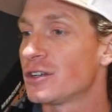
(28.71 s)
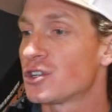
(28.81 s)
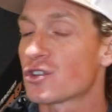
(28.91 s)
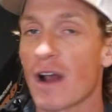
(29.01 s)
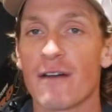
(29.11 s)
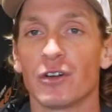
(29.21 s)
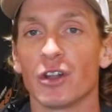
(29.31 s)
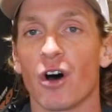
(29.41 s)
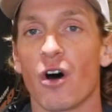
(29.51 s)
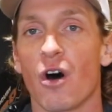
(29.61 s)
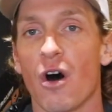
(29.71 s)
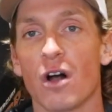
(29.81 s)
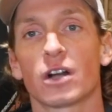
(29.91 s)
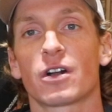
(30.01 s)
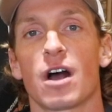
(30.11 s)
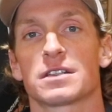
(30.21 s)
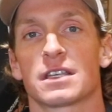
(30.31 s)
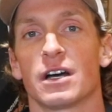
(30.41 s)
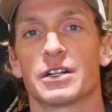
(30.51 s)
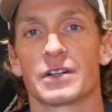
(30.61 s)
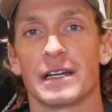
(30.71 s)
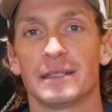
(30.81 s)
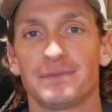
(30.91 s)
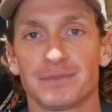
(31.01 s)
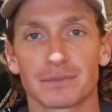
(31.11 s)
traveled all across the country